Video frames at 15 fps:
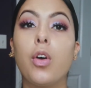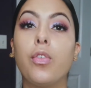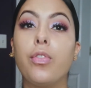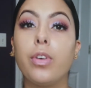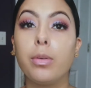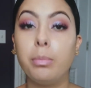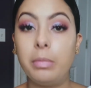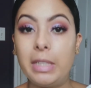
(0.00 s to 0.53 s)

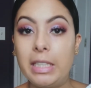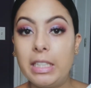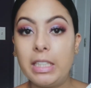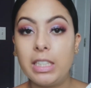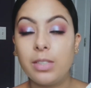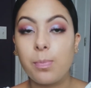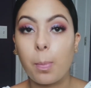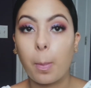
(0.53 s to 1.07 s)
For
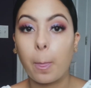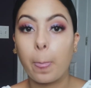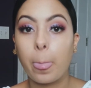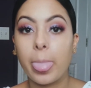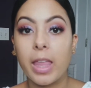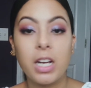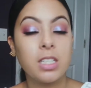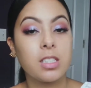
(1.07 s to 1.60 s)
me,
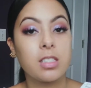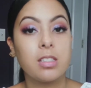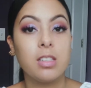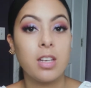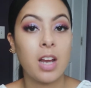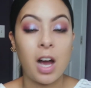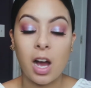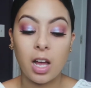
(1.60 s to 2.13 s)
it's
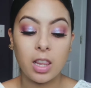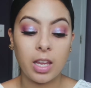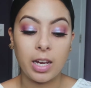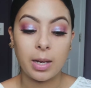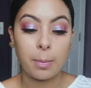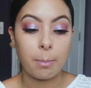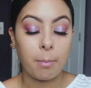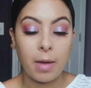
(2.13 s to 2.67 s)
not
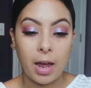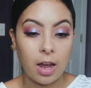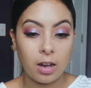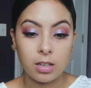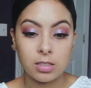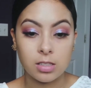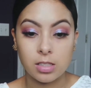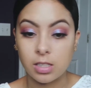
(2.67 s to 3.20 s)
like matte.
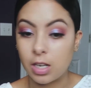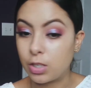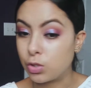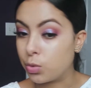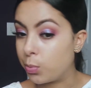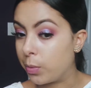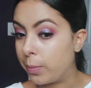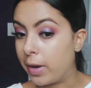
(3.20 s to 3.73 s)
It's not
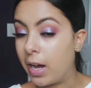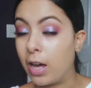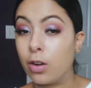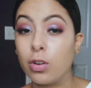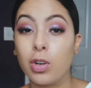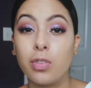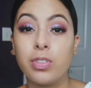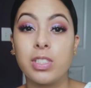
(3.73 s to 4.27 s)
super matte. I
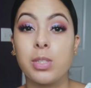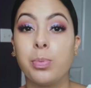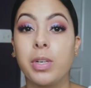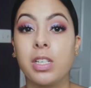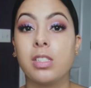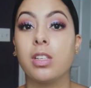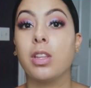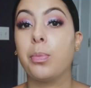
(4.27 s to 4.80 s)
don't know if it's
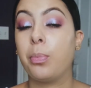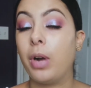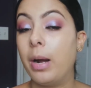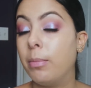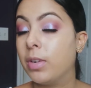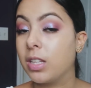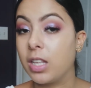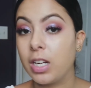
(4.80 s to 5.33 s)
because of the
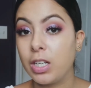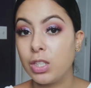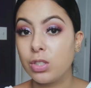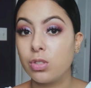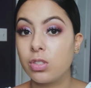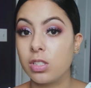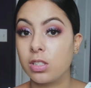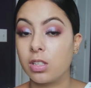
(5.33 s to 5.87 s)
primer that I
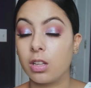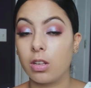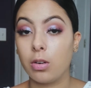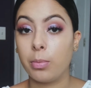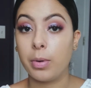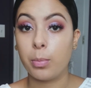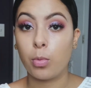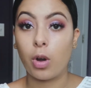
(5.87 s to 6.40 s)
use. It's a little
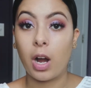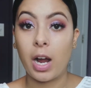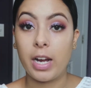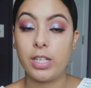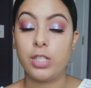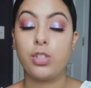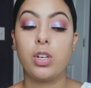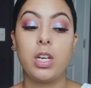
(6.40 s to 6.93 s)
bit more
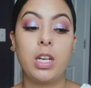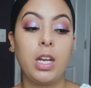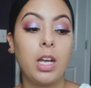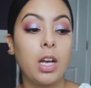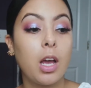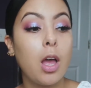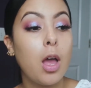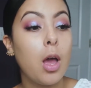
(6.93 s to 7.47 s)

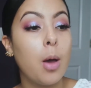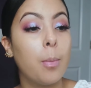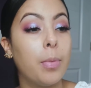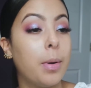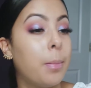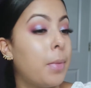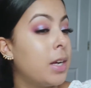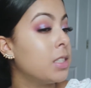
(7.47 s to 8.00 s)
hydrating,
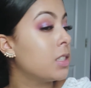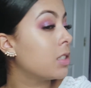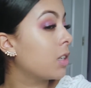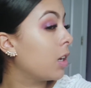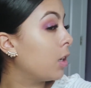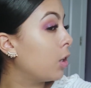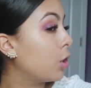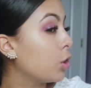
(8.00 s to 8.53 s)
but my
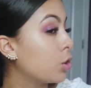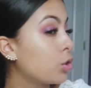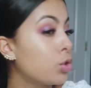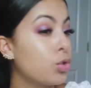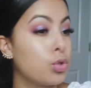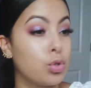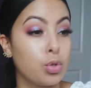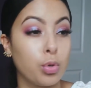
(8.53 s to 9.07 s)
skin looks
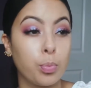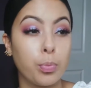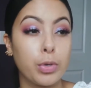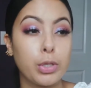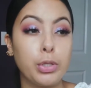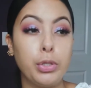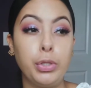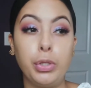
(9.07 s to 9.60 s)
super
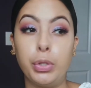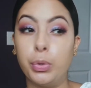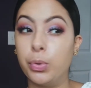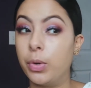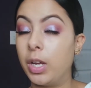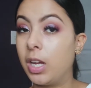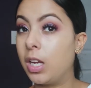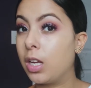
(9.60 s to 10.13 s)

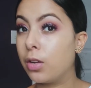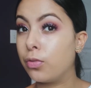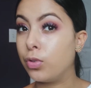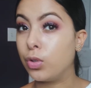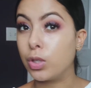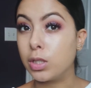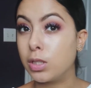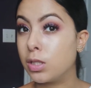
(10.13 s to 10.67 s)
dewy, if
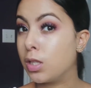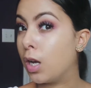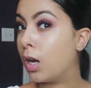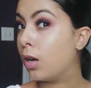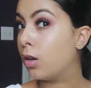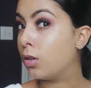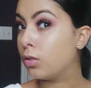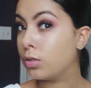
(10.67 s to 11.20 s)
you can
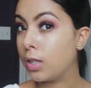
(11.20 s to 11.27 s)
tell.